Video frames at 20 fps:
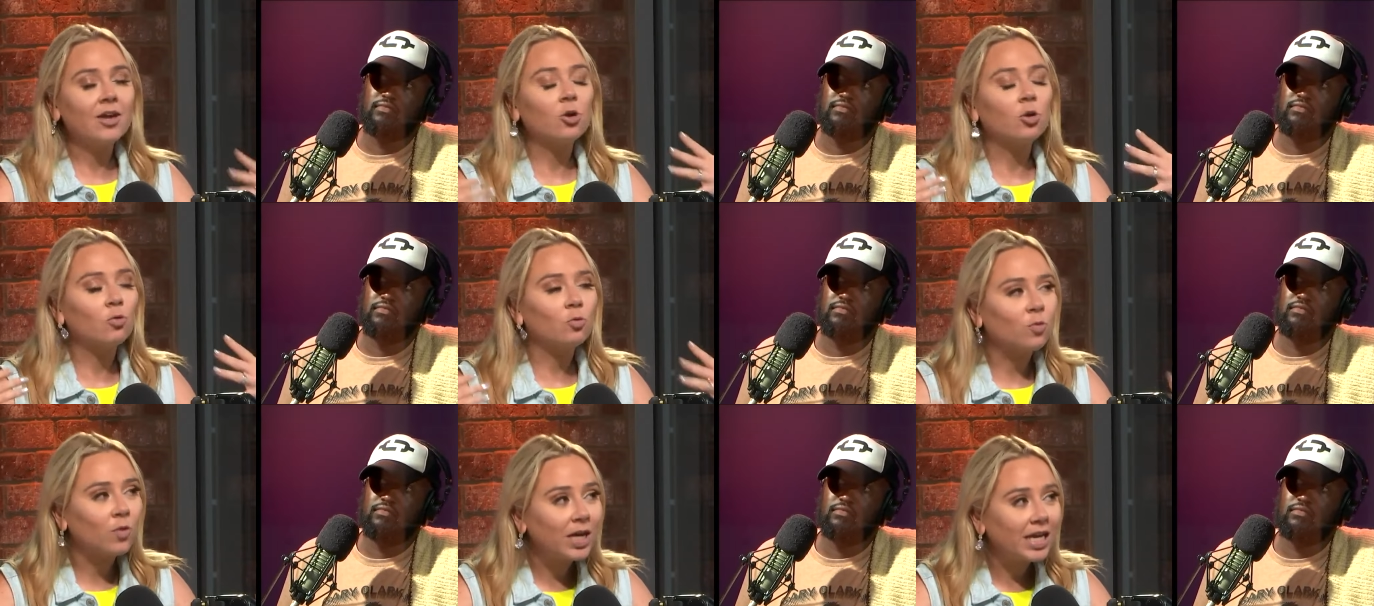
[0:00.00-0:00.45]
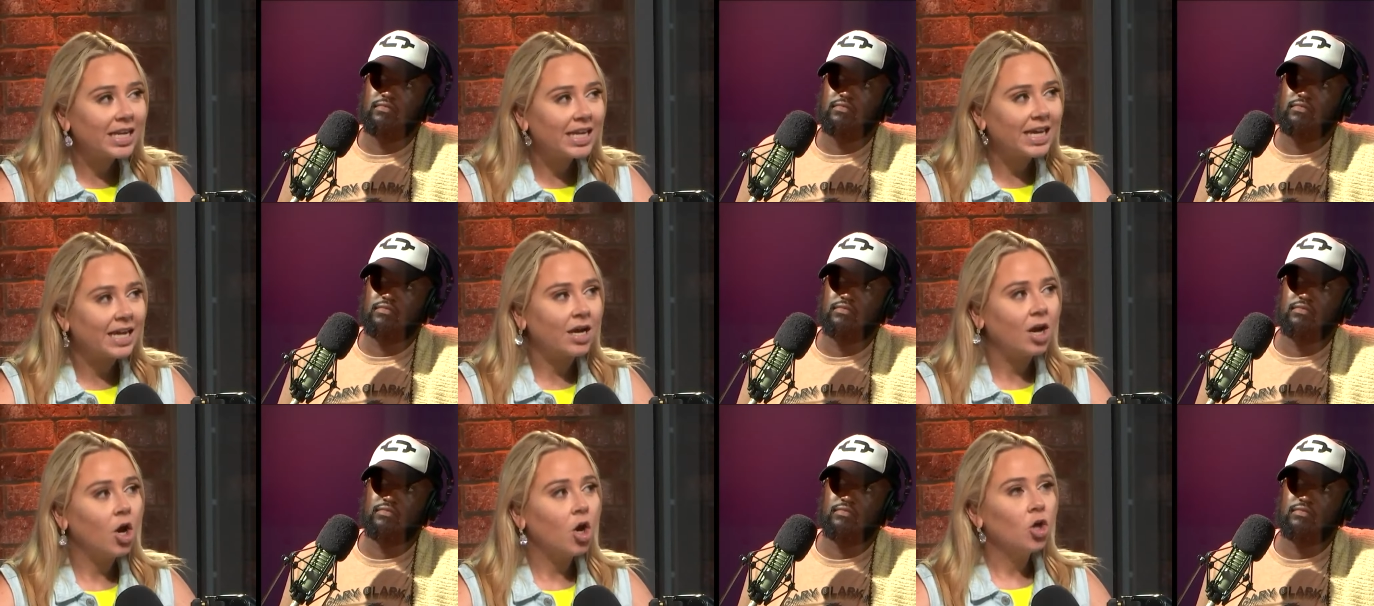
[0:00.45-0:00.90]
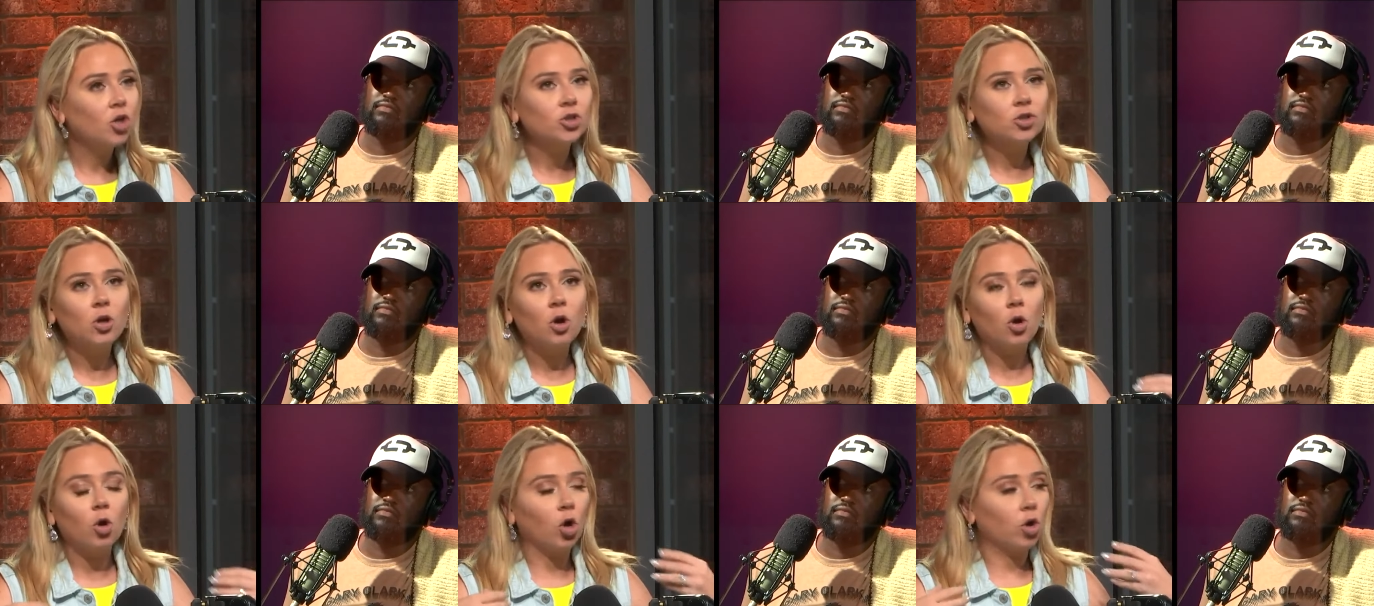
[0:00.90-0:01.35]
Speaker 1: They are reading
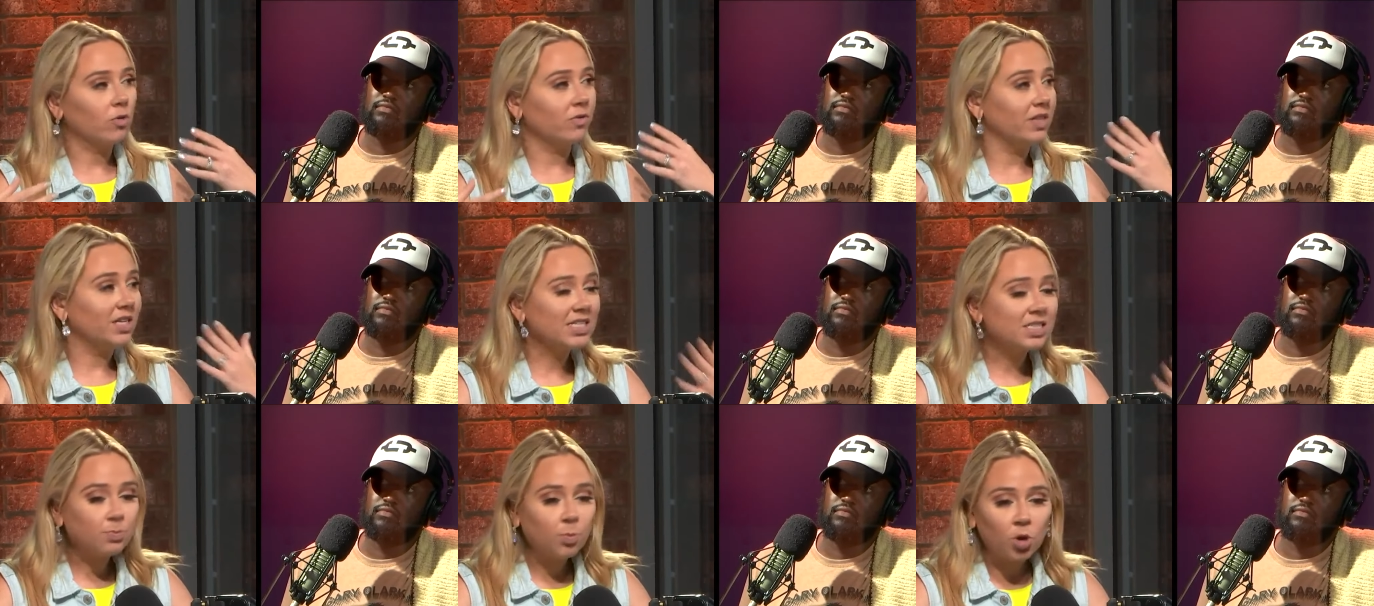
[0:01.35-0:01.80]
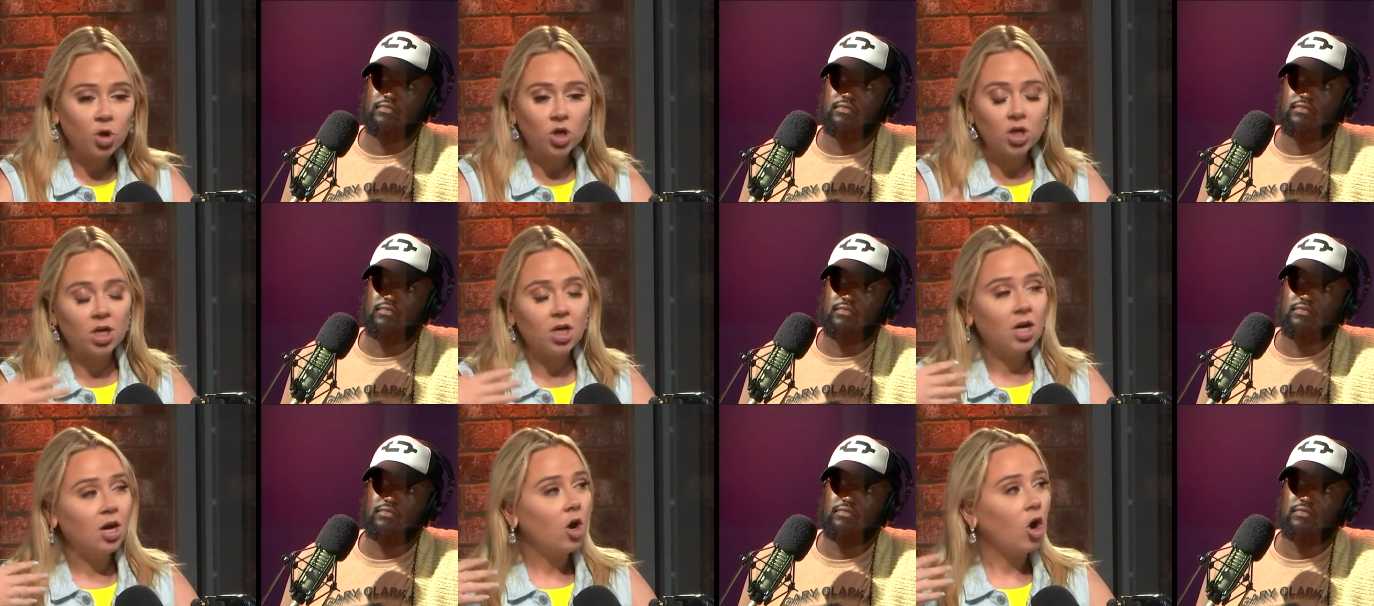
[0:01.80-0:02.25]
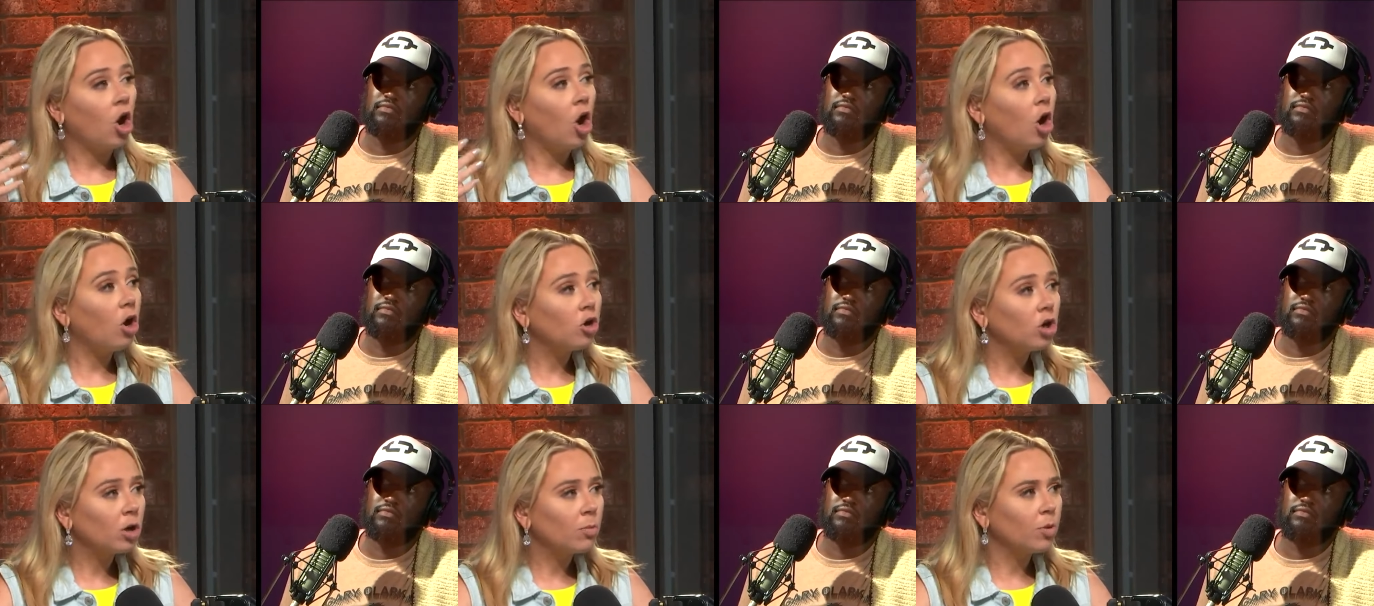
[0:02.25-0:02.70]
this book,
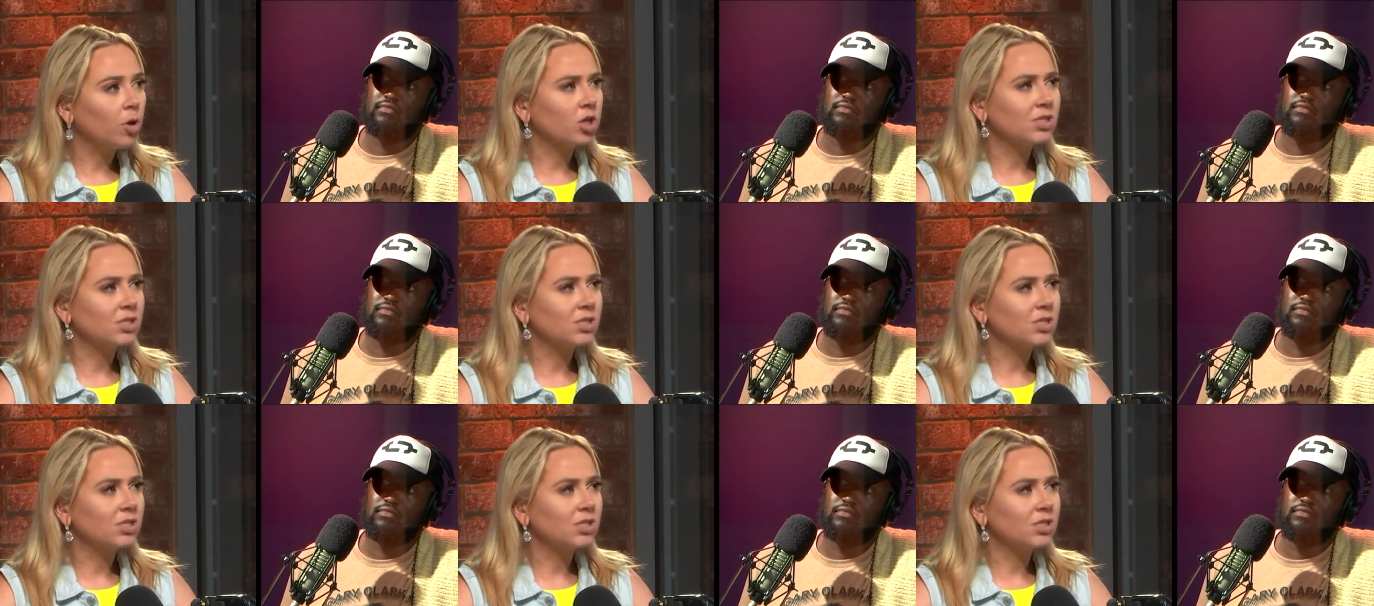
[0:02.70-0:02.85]
all her